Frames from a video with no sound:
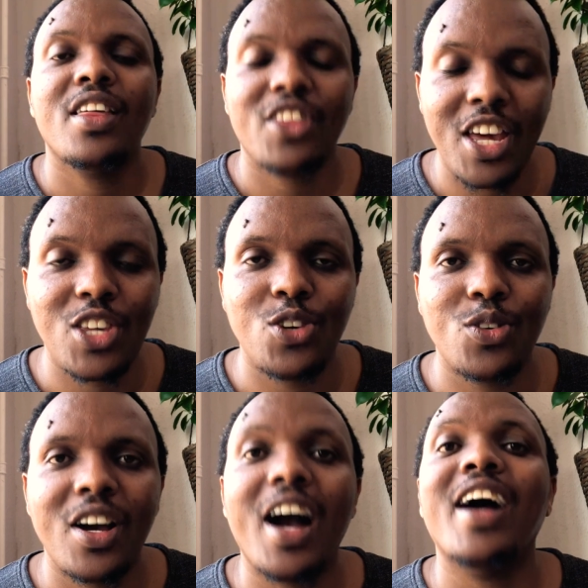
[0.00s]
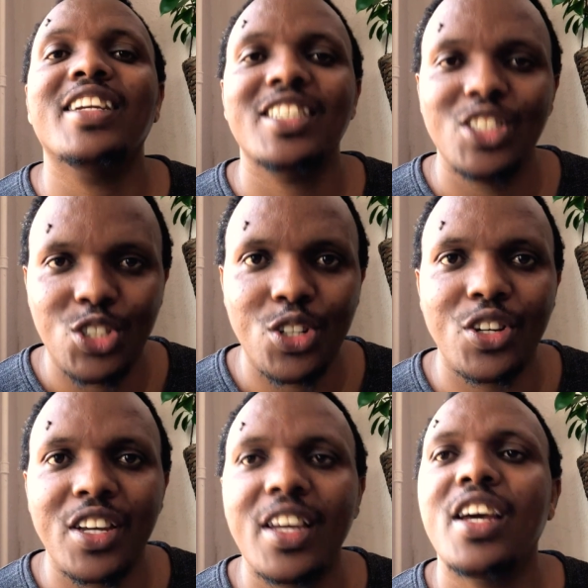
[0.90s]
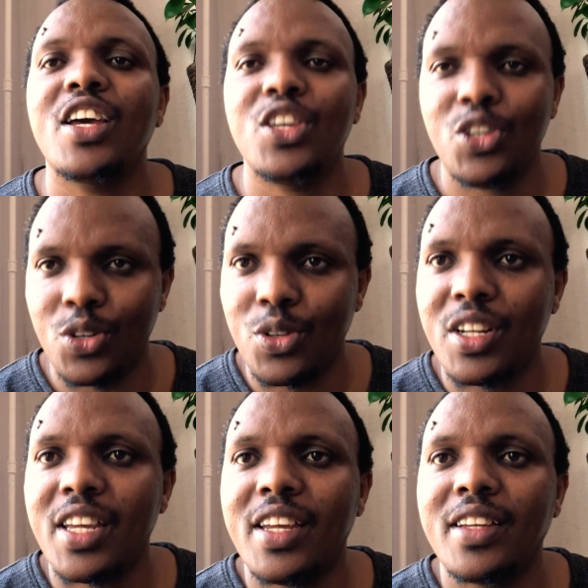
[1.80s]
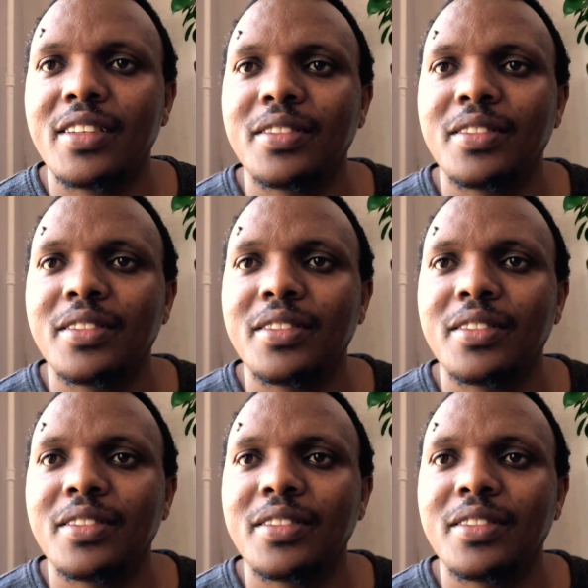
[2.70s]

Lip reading: Thank you and enjoy your day.